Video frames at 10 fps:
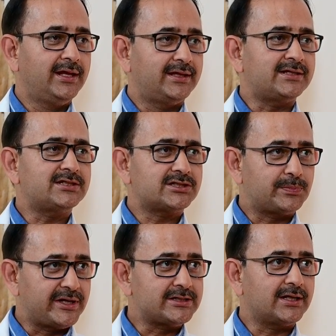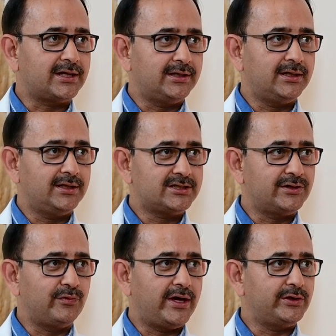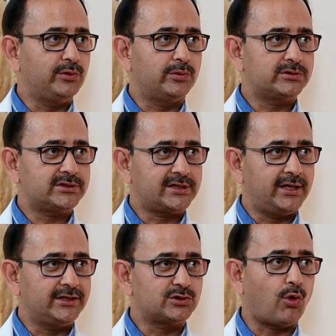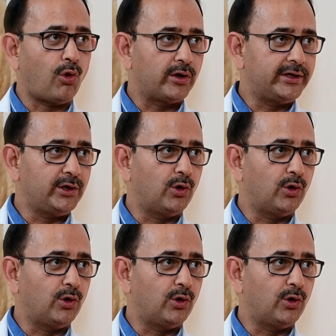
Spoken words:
that's a special condition where your skin is already